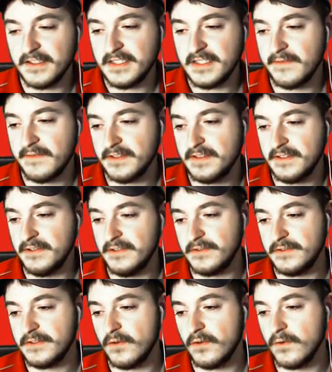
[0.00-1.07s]
having us do
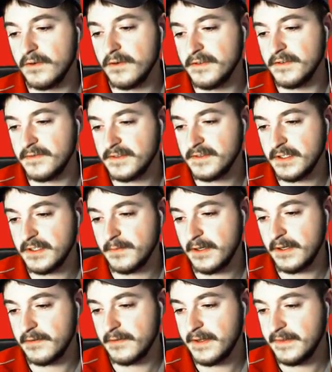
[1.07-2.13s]
chores for some odd
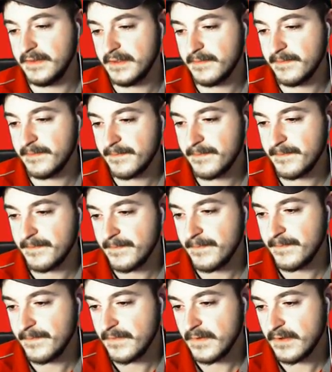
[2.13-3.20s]
reason.
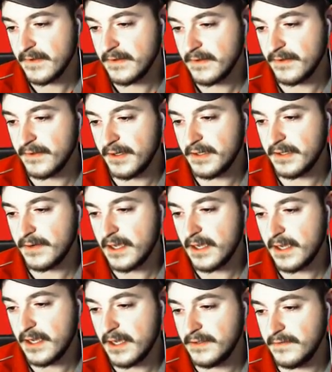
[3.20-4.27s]
So I guess we're having
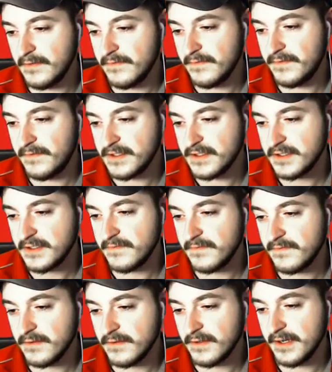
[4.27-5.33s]
to fish
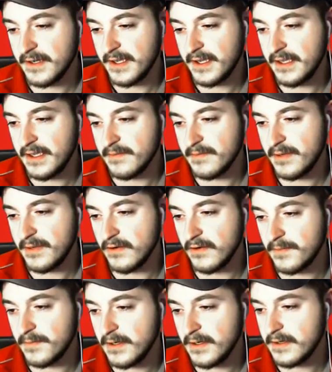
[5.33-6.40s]
for a
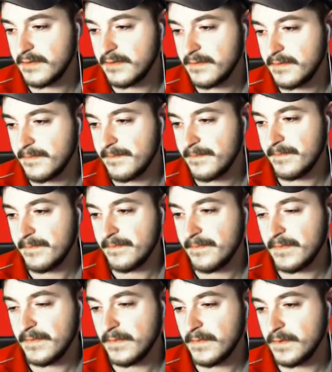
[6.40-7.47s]
Pokemon,
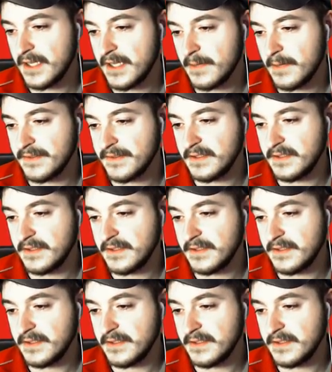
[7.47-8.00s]
which happens to be